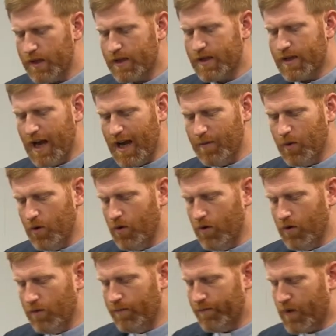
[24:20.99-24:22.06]

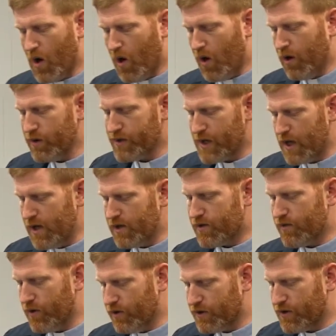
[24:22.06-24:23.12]
Samuel calls
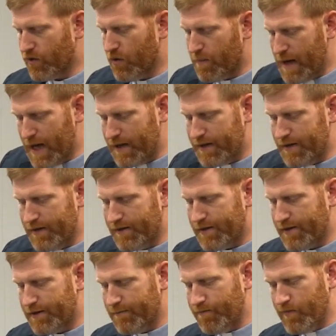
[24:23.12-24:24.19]
Israel to
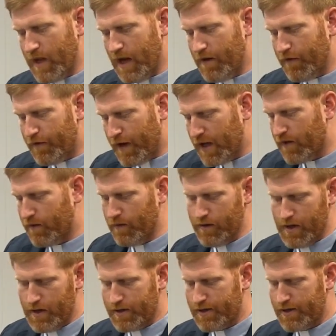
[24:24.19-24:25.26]
repentance and
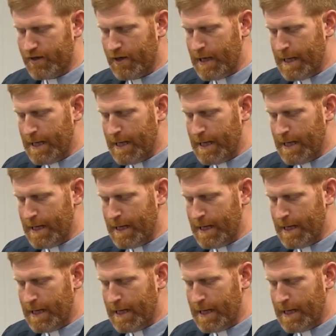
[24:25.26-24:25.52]
faithfulness.